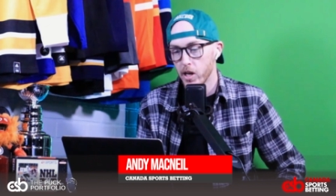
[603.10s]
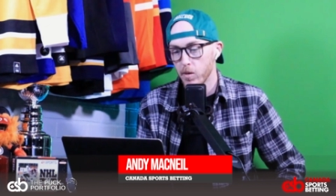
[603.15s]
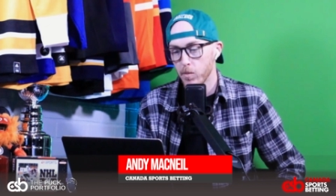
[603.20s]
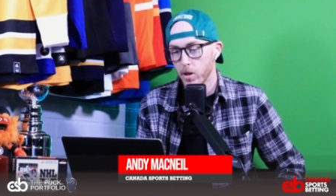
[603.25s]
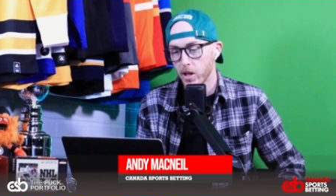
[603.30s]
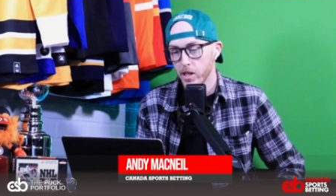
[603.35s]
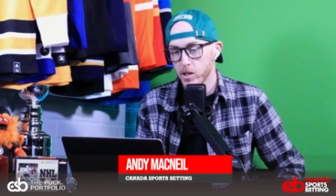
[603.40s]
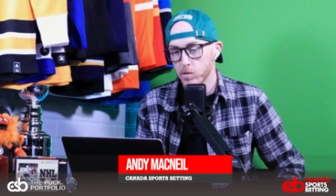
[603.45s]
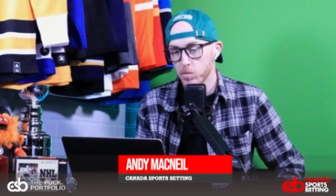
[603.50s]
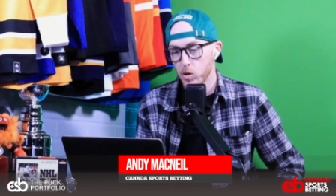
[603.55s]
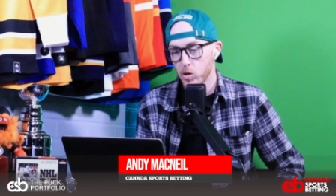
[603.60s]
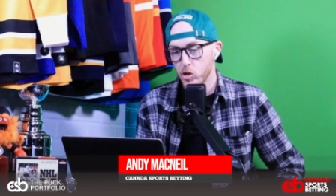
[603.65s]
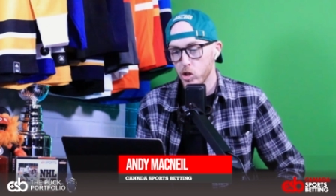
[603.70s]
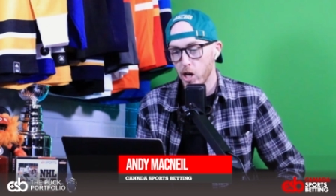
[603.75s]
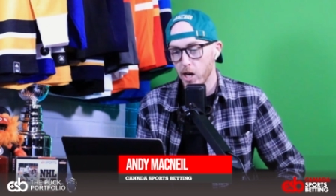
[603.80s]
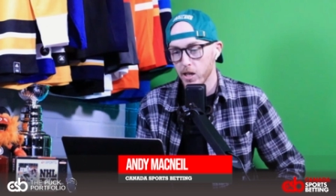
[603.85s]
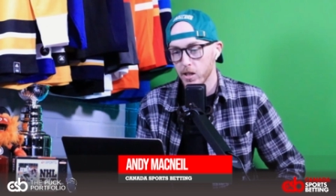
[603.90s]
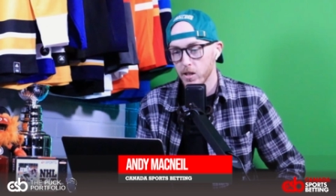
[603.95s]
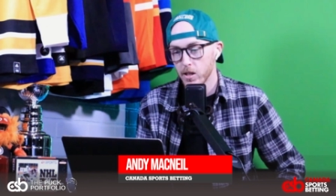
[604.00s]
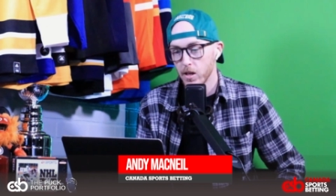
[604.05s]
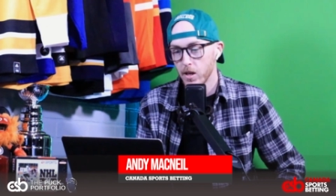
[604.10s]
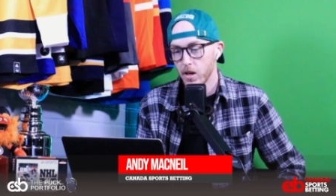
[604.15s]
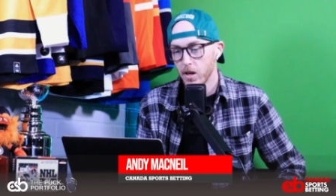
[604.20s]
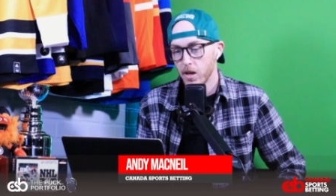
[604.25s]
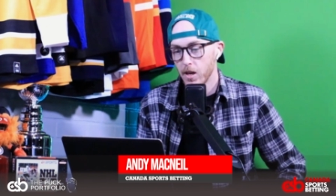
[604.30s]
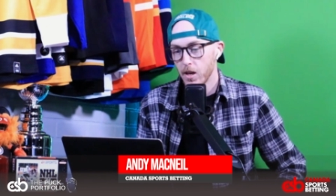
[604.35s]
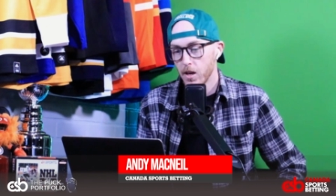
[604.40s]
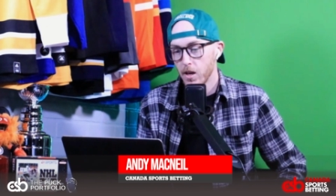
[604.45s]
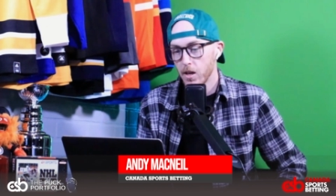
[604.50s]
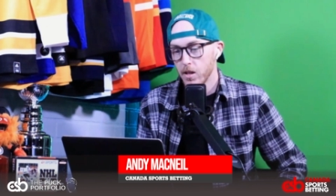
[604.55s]
But let's project
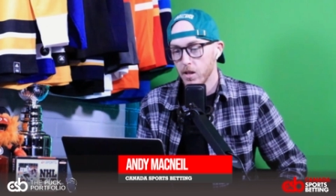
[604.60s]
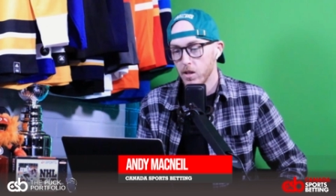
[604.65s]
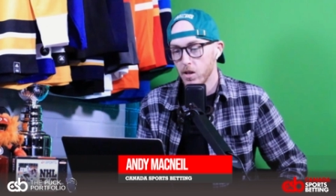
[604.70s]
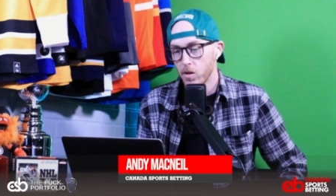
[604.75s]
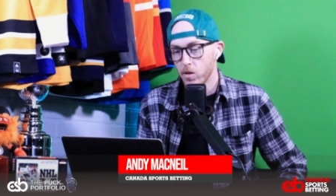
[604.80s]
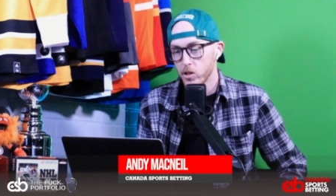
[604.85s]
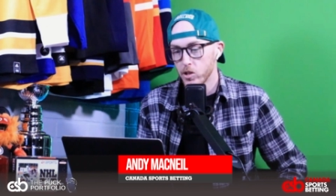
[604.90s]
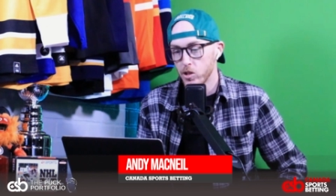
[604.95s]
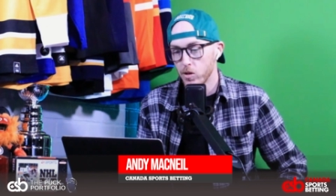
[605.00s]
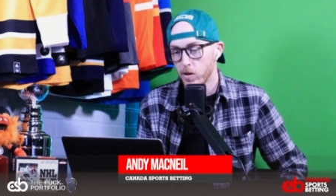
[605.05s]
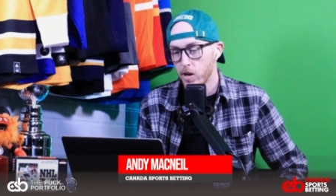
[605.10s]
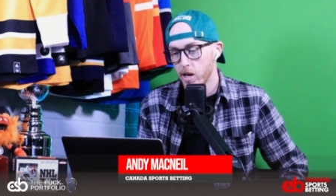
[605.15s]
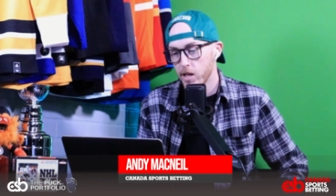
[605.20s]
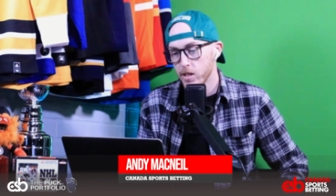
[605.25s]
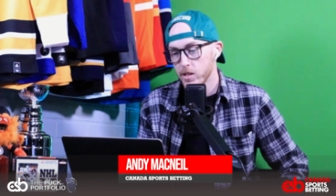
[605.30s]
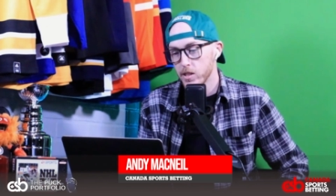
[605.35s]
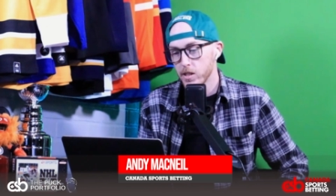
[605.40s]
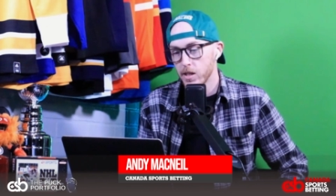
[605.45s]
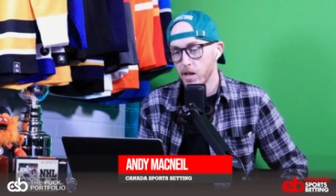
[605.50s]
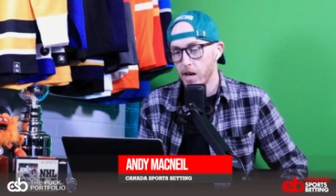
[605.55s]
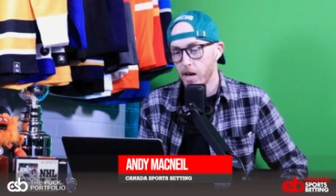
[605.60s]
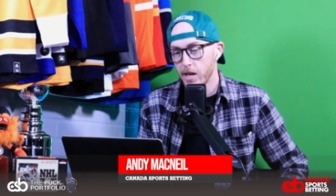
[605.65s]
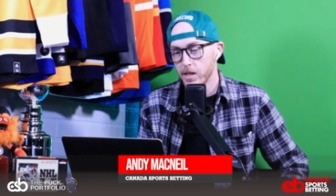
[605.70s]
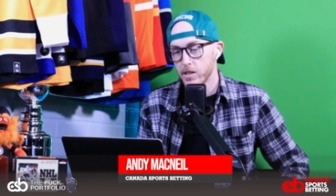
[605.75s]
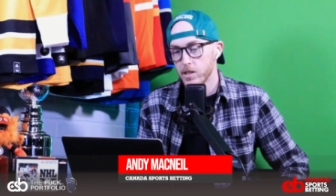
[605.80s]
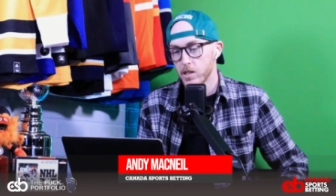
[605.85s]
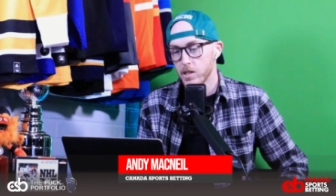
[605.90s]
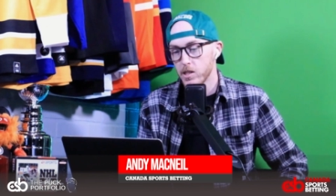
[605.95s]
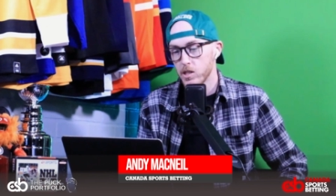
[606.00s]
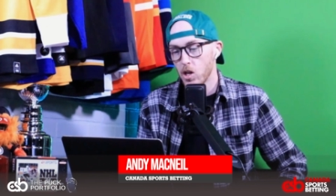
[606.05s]
Jonas Johansson as
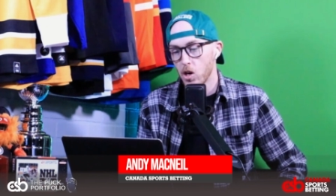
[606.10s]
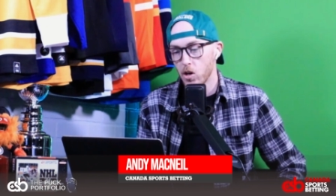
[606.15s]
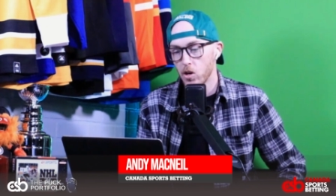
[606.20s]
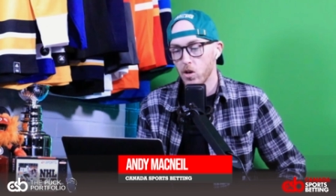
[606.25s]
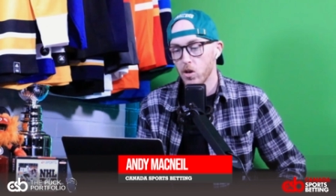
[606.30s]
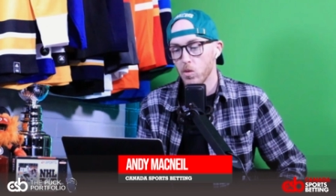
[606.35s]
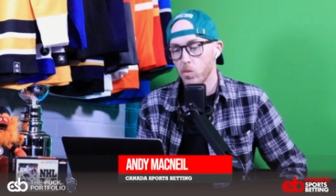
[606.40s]
the starter.